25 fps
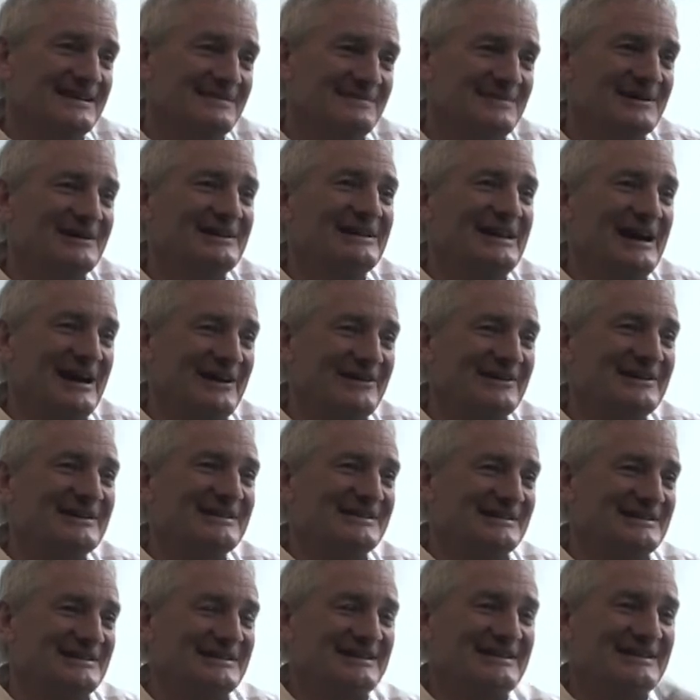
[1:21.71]
but now
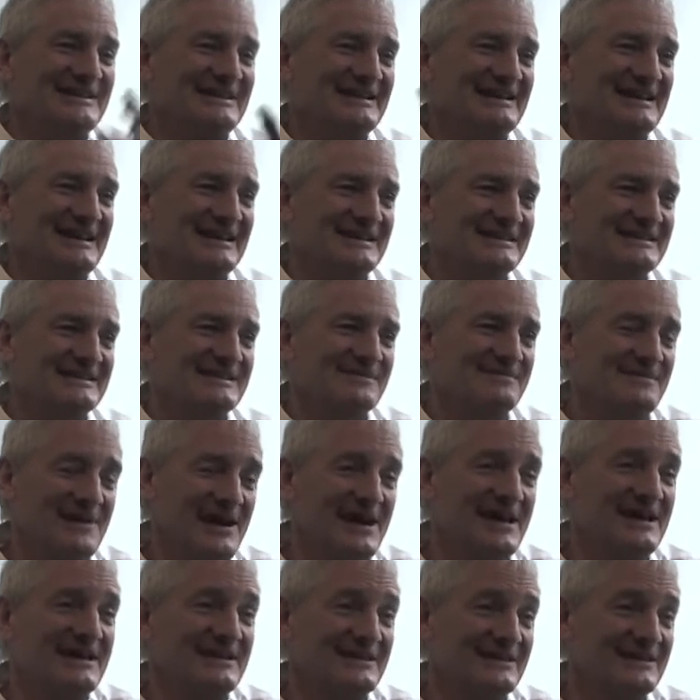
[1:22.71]
it's the it's the
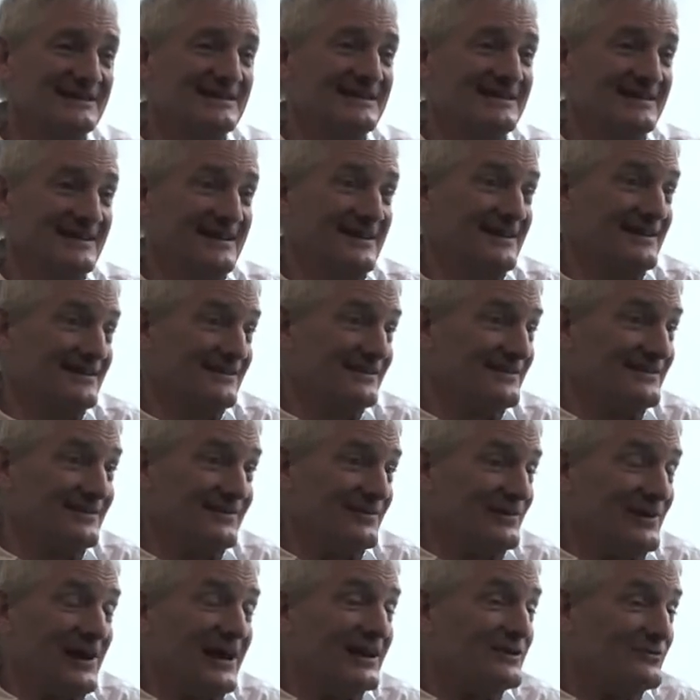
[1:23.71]
main, uh,
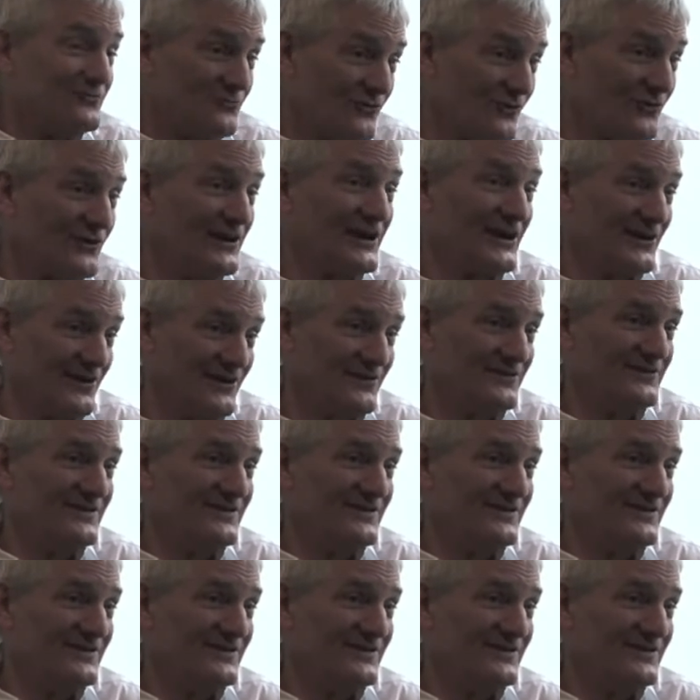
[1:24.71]
if you like, drawing